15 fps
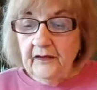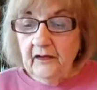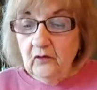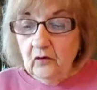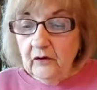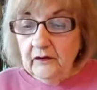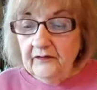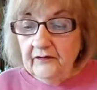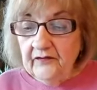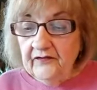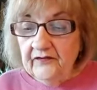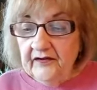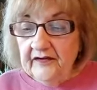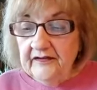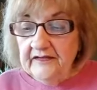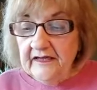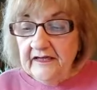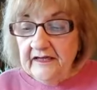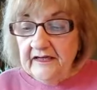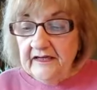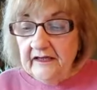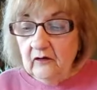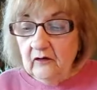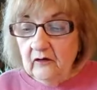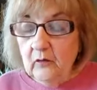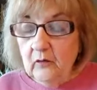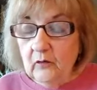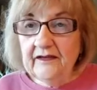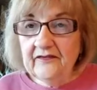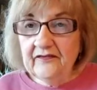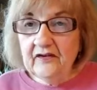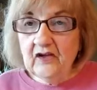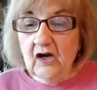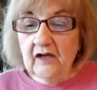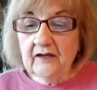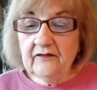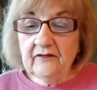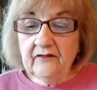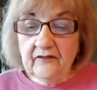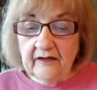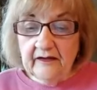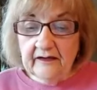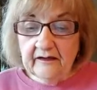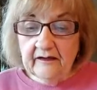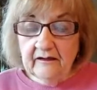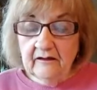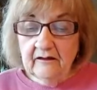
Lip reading: nor does it seek to heal what is not sick,